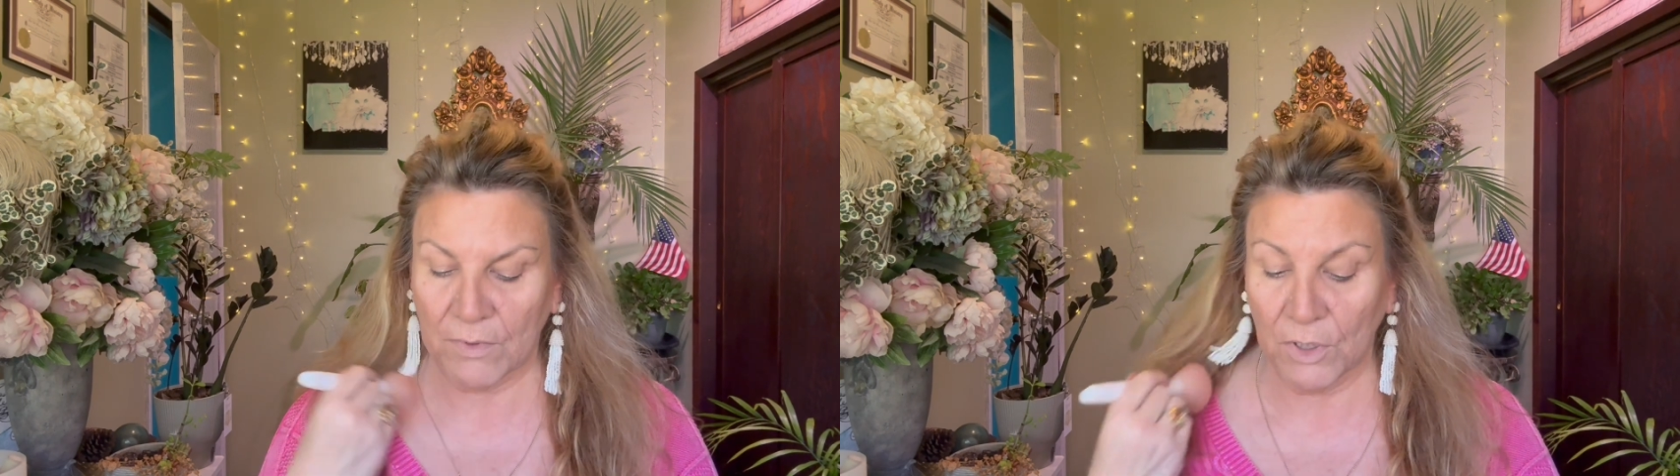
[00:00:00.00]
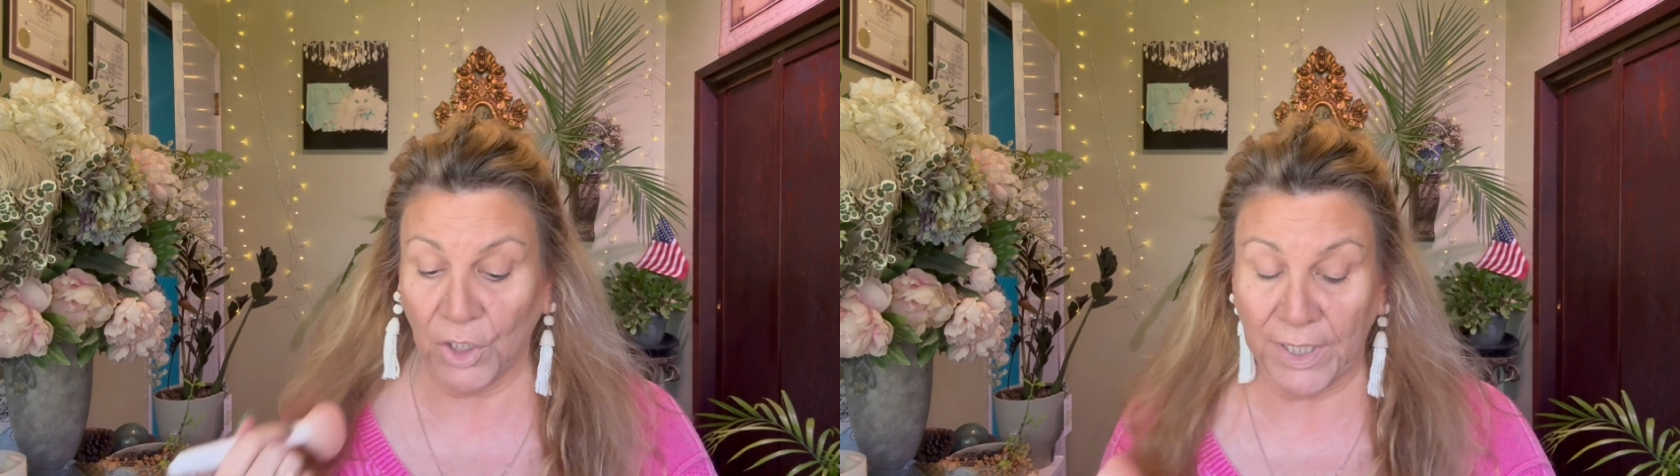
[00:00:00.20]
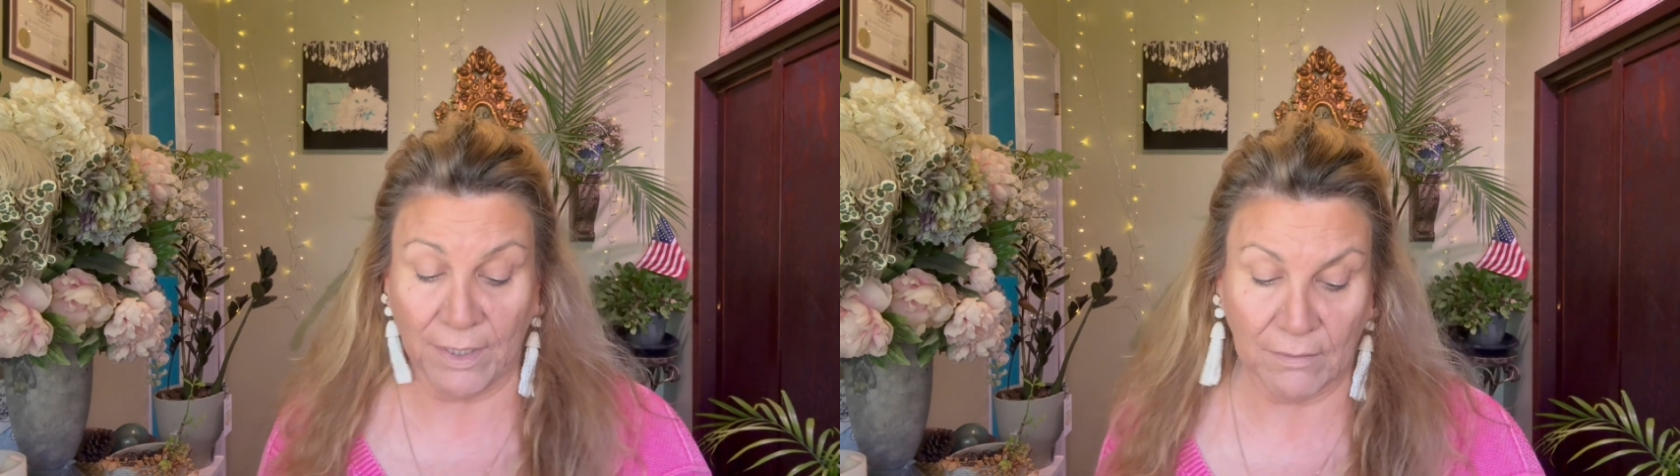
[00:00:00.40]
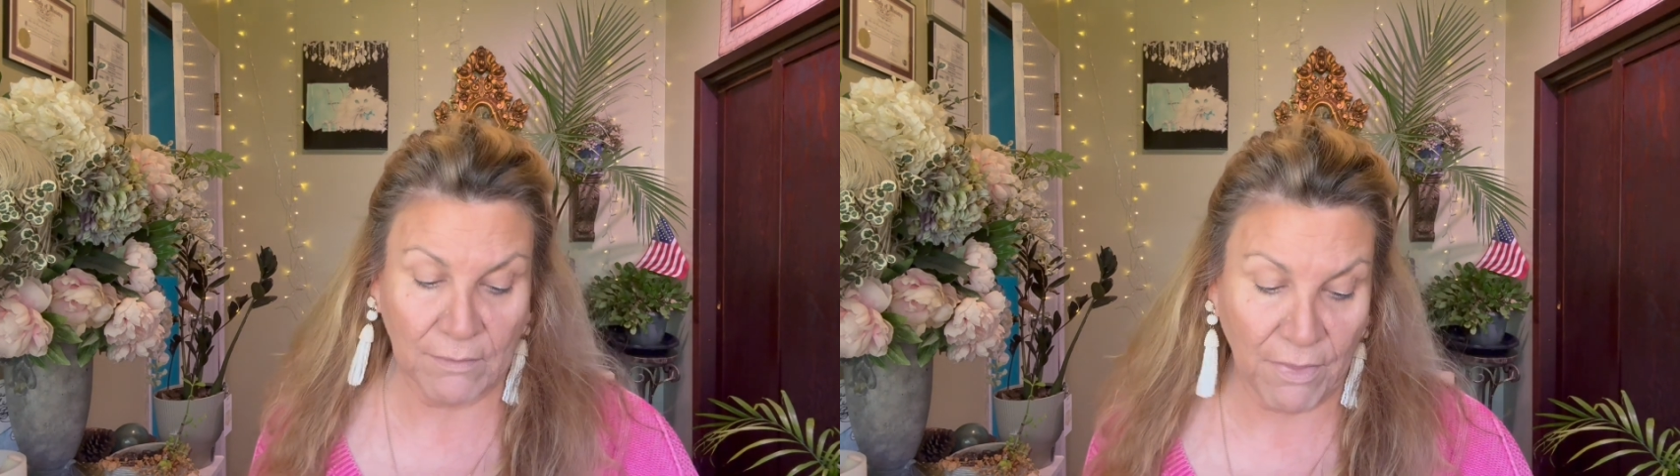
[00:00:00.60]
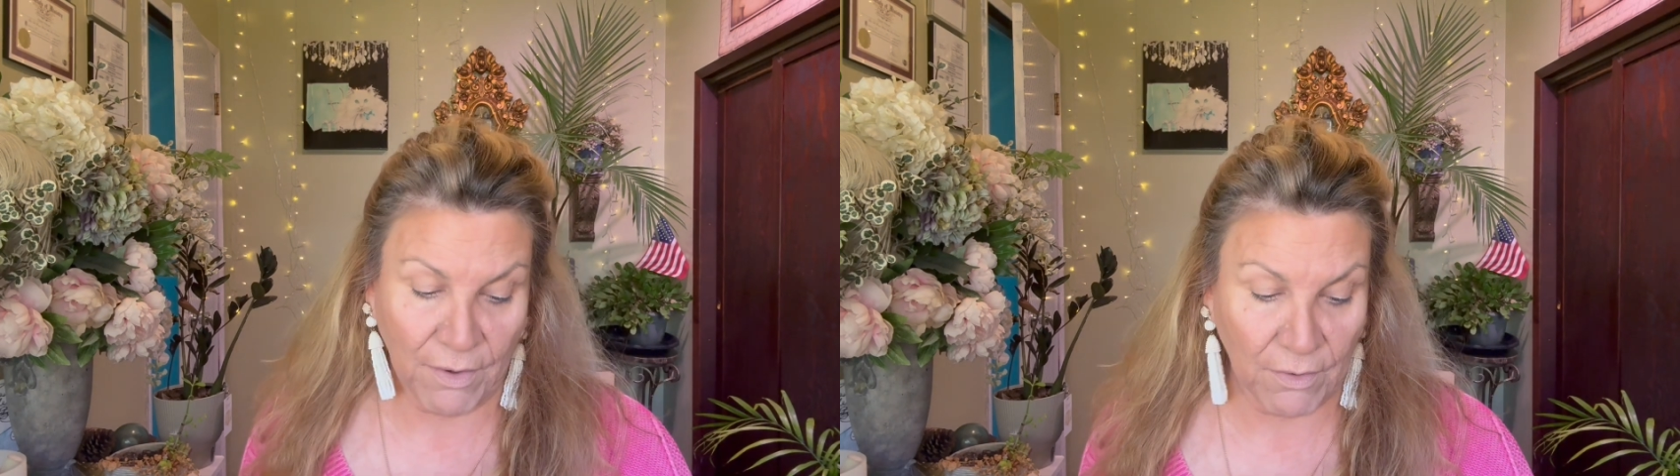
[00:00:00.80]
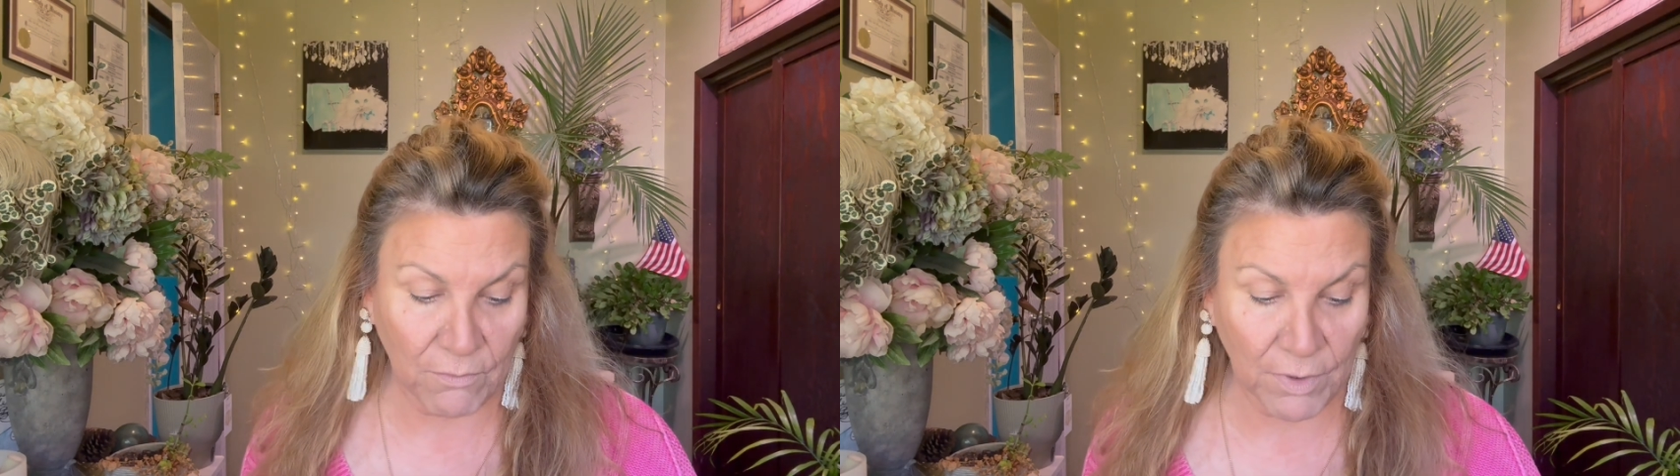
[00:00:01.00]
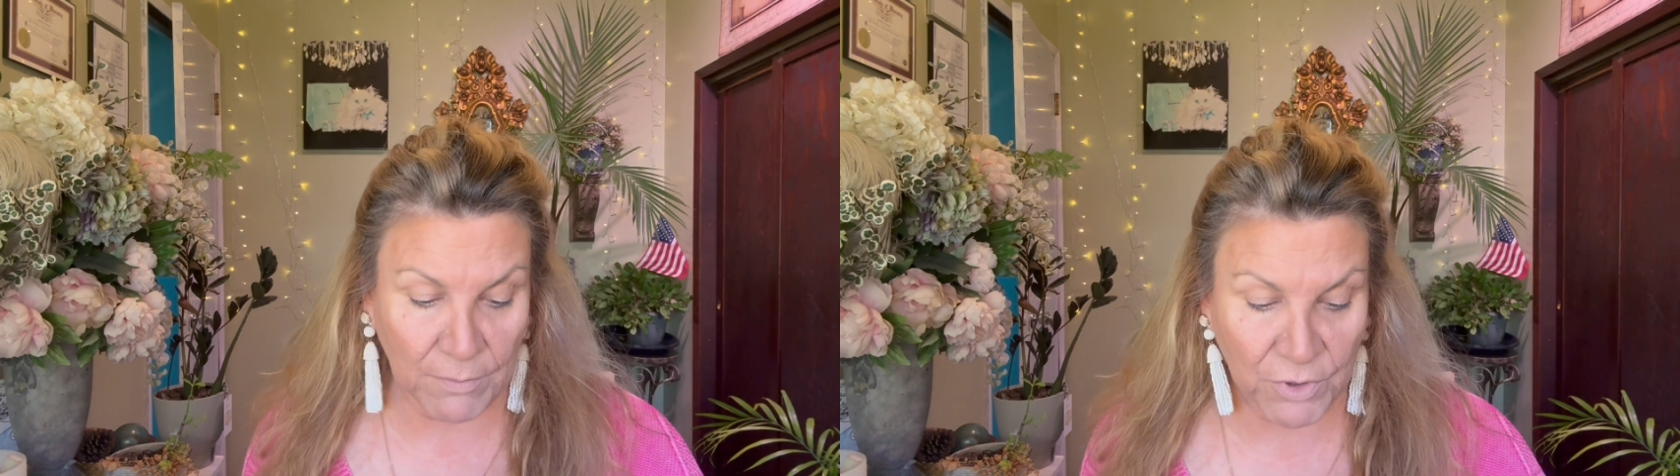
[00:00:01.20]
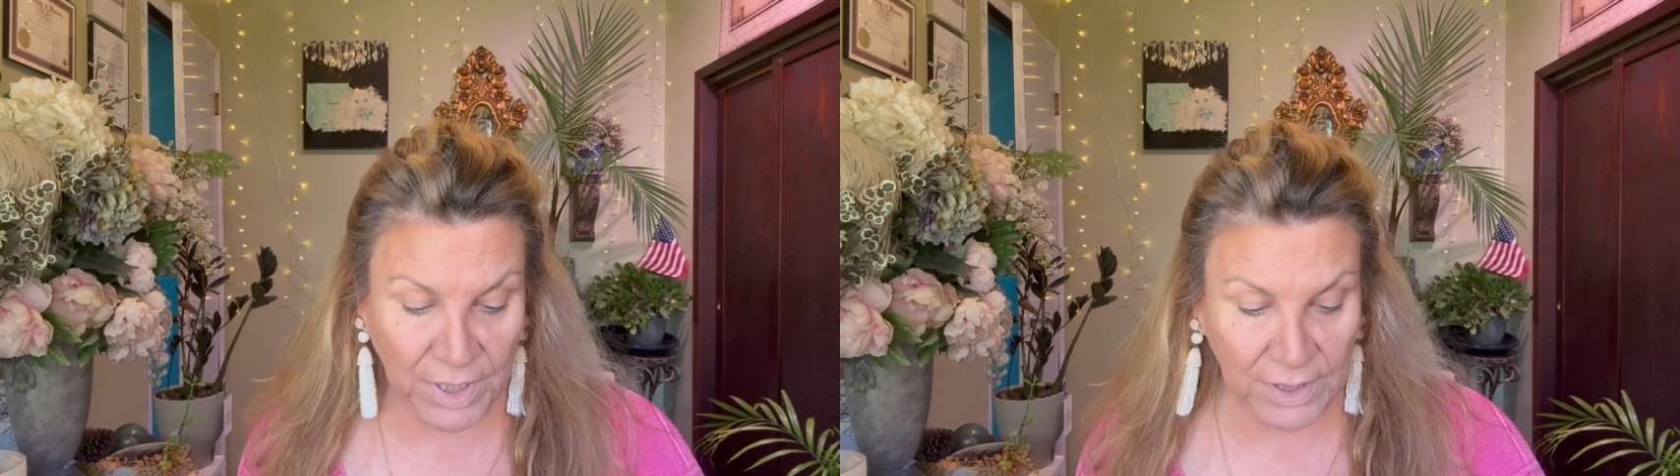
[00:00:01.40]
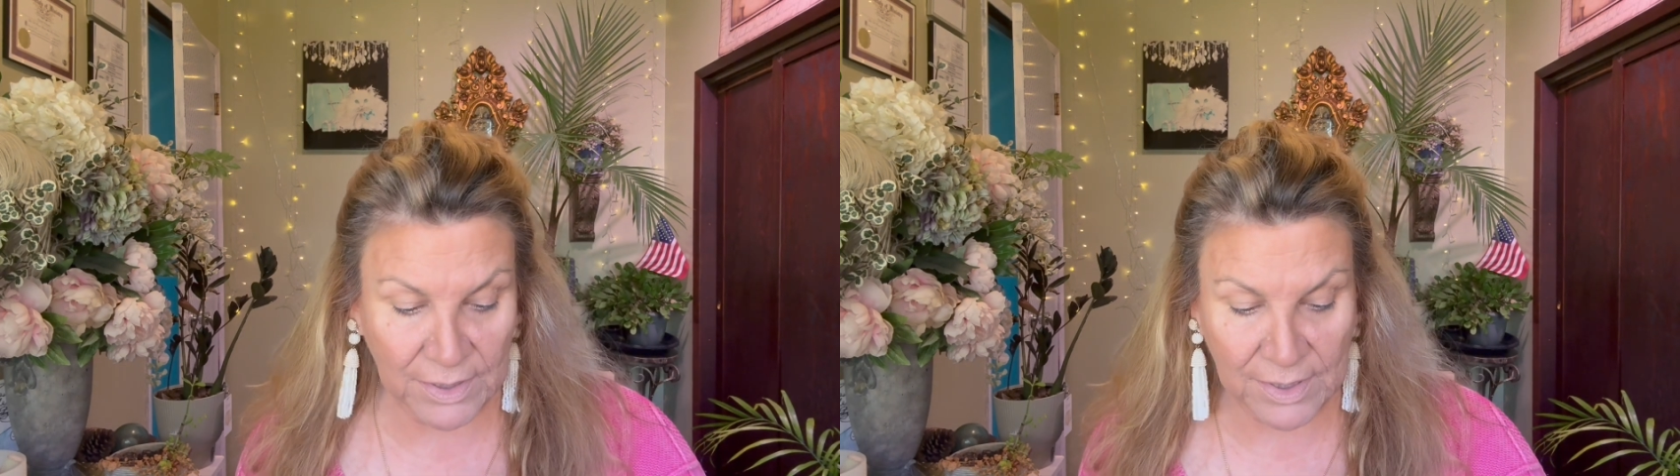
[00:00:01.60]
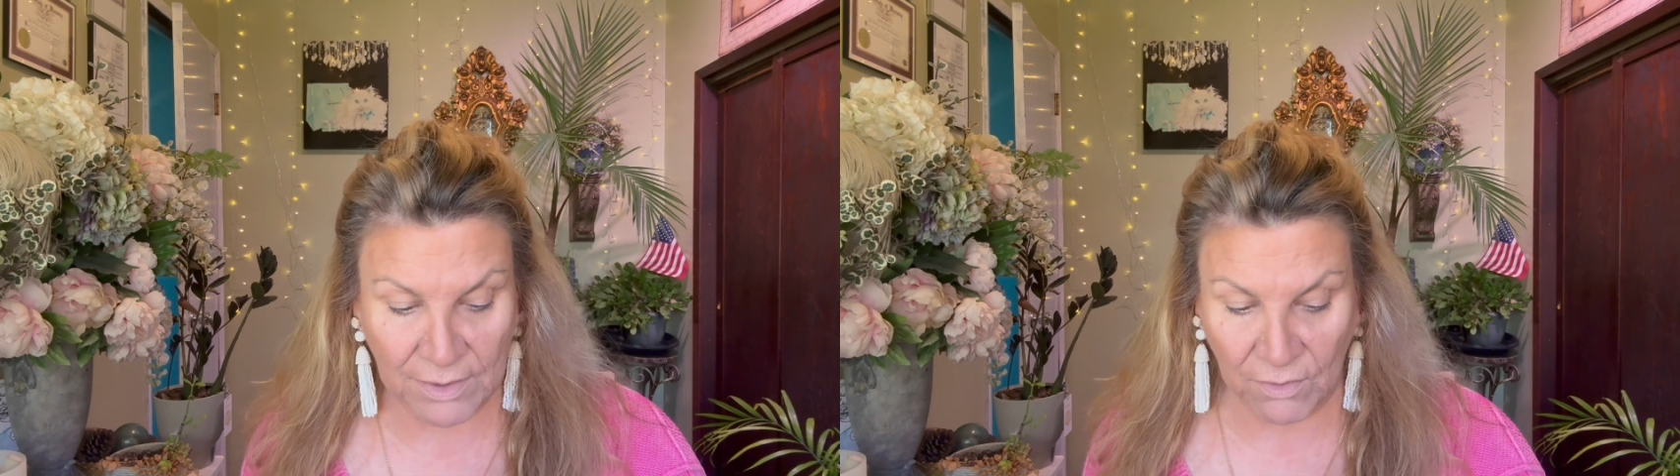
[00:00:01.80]
looking there where I'm trying to
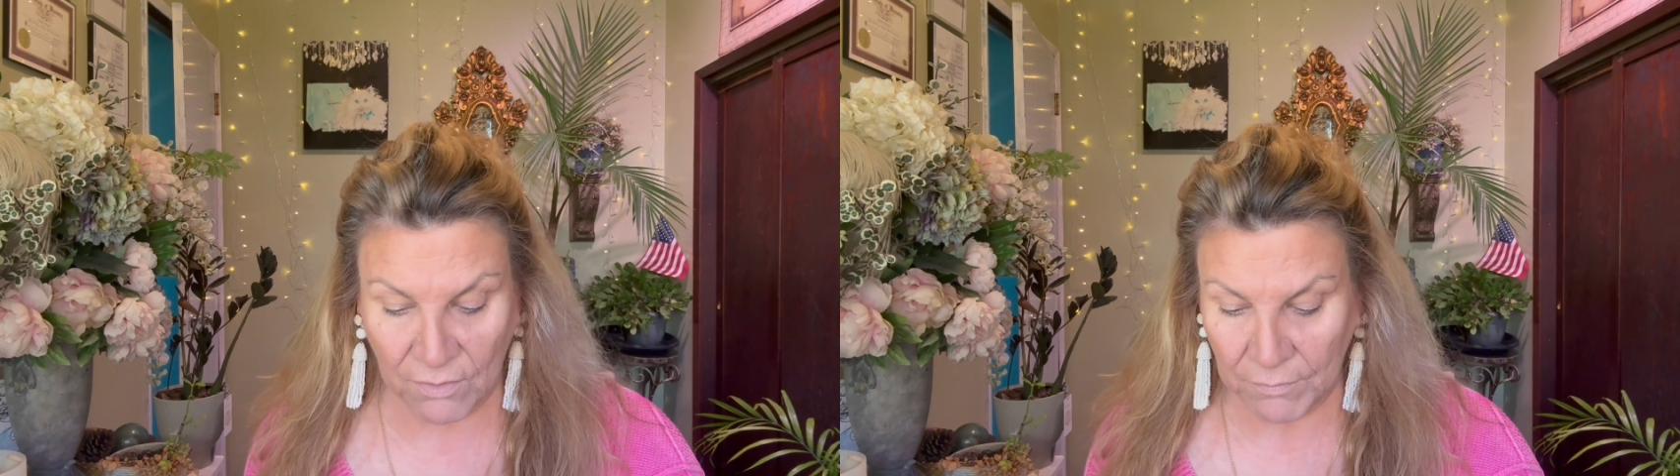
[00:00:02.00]
conceal.